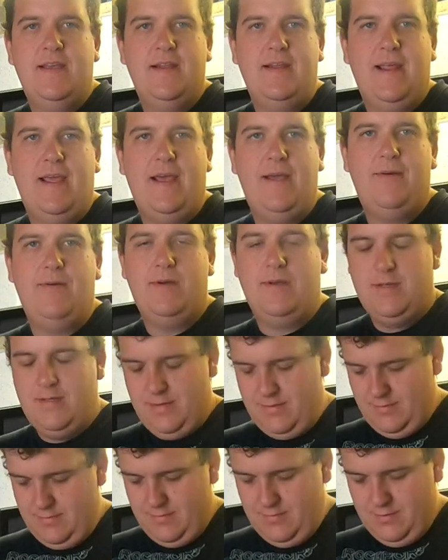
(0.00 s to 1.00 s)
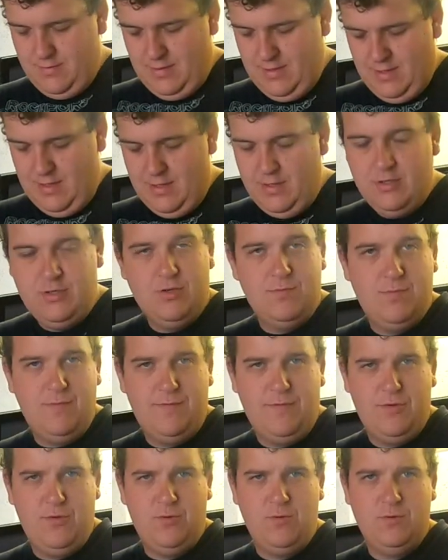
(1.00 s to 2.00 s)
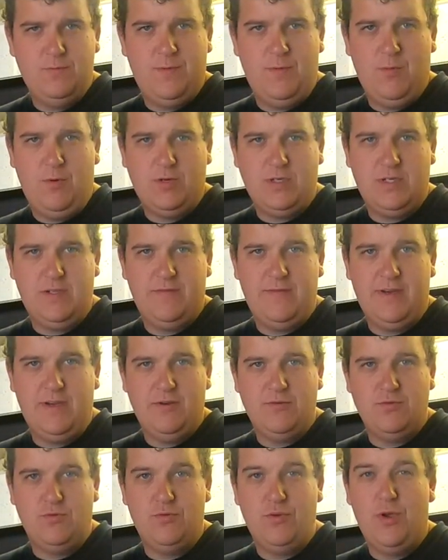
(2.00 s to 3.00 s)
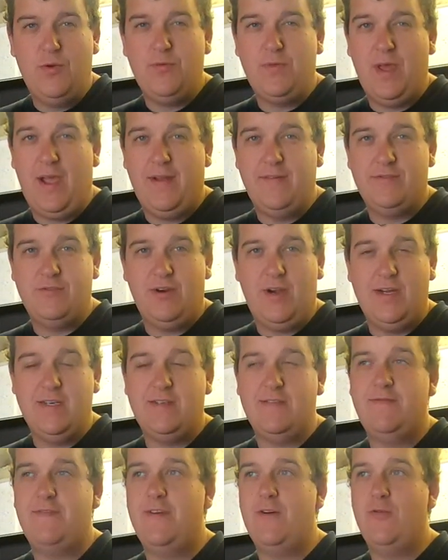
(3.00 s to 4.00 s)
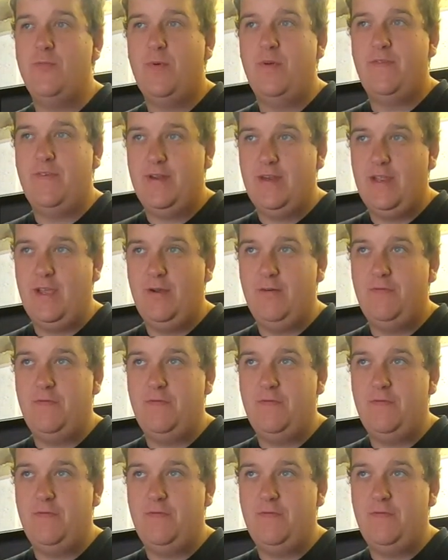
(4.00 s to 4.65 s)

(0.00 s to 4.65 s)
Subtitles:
Now, some of you who's been watching the videos will know that I've tried to film a video